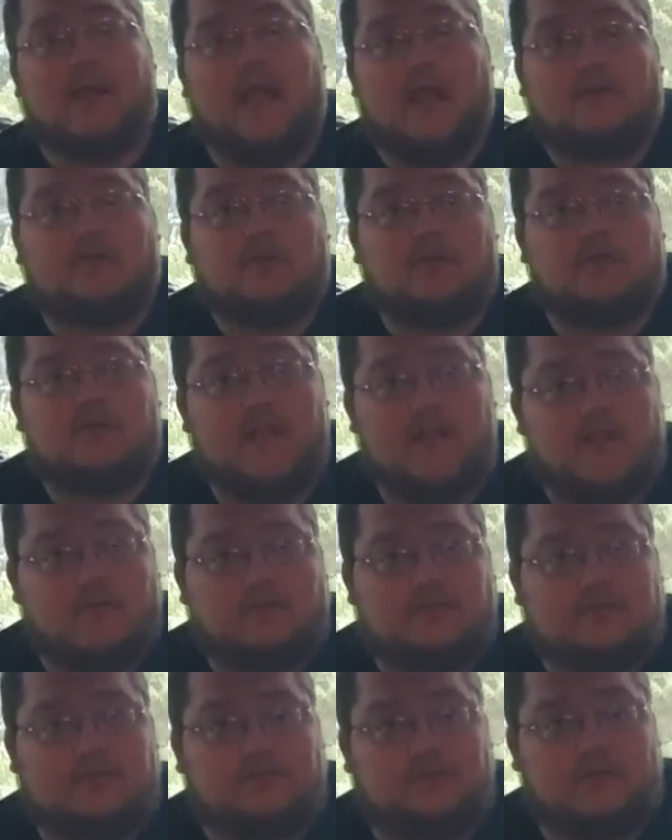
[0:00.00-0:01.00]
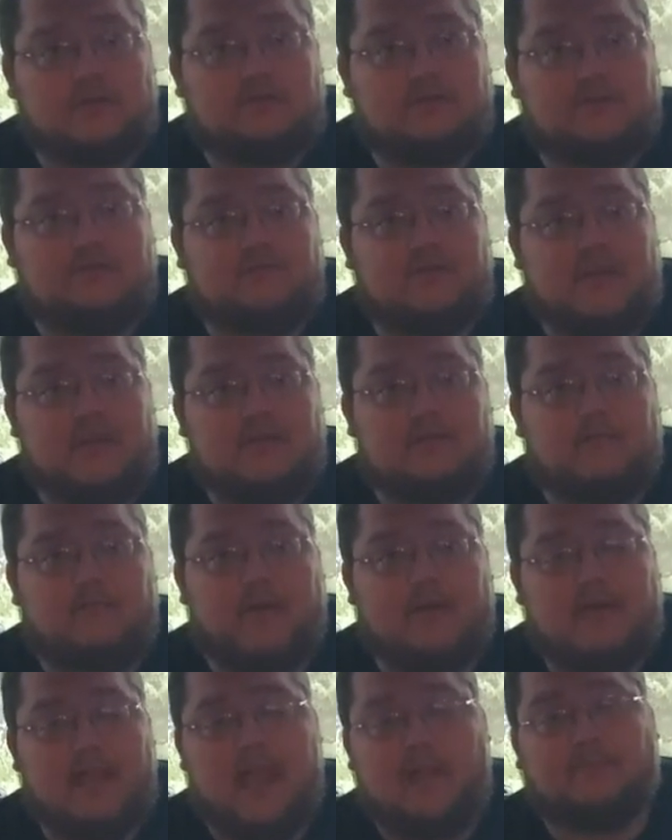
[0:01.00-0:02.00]
after Thanos' first defeat
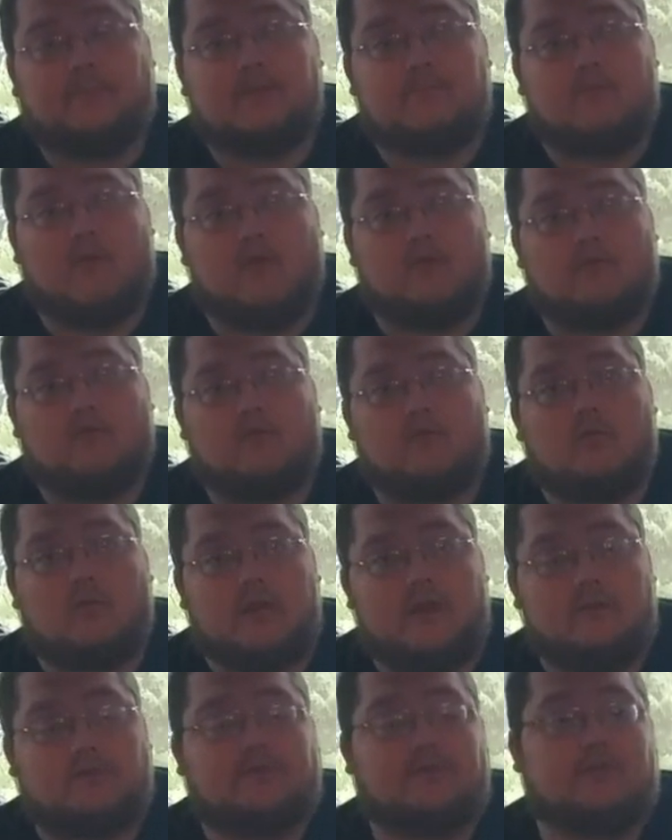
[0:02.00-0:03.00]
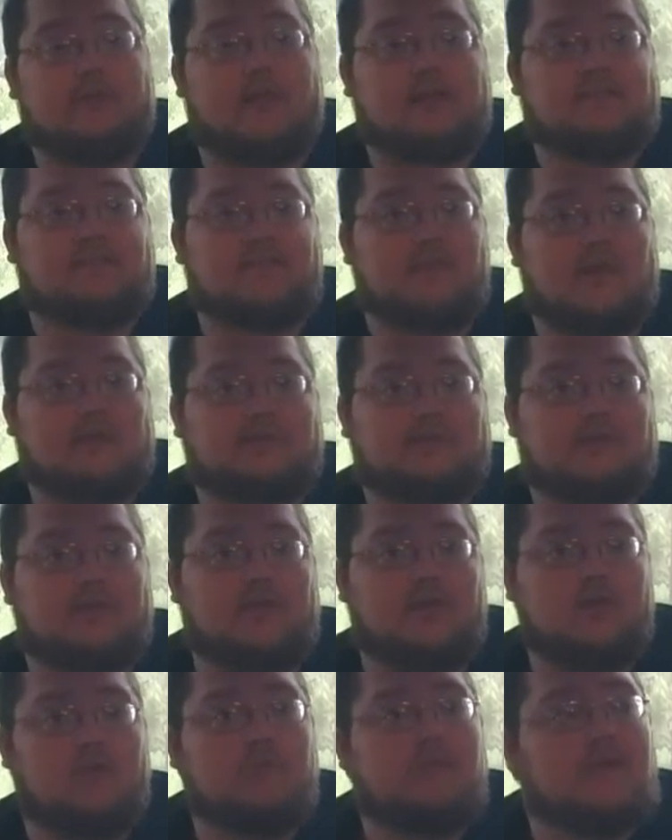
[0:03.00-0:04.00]
by Captain Marvel when he was utilizing the Cosmic
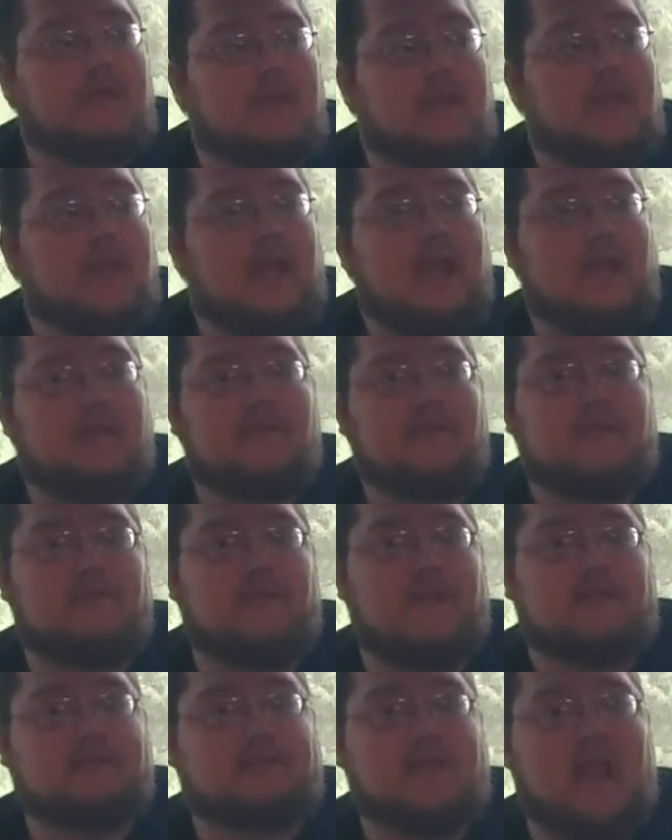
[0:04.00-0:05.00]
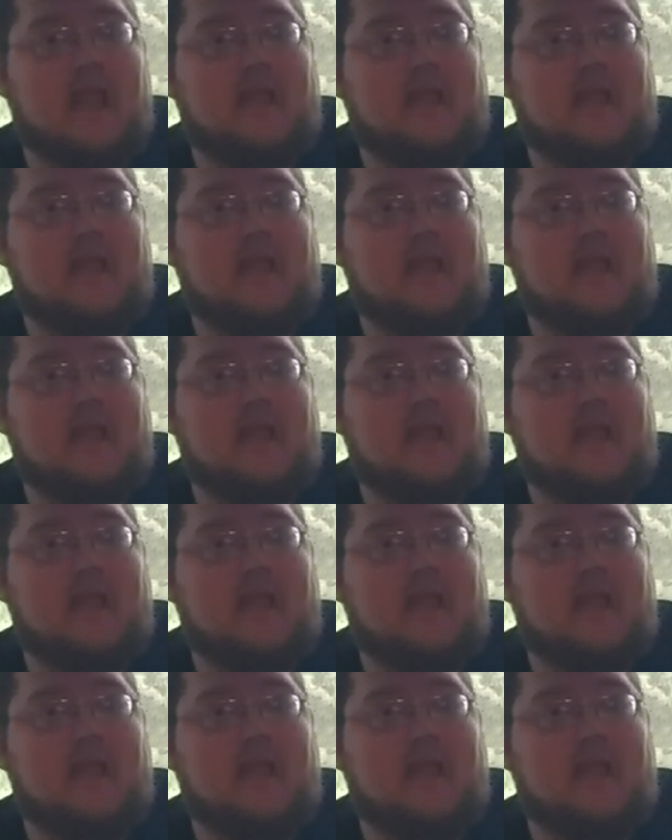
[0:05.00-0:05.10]
Cube, and the events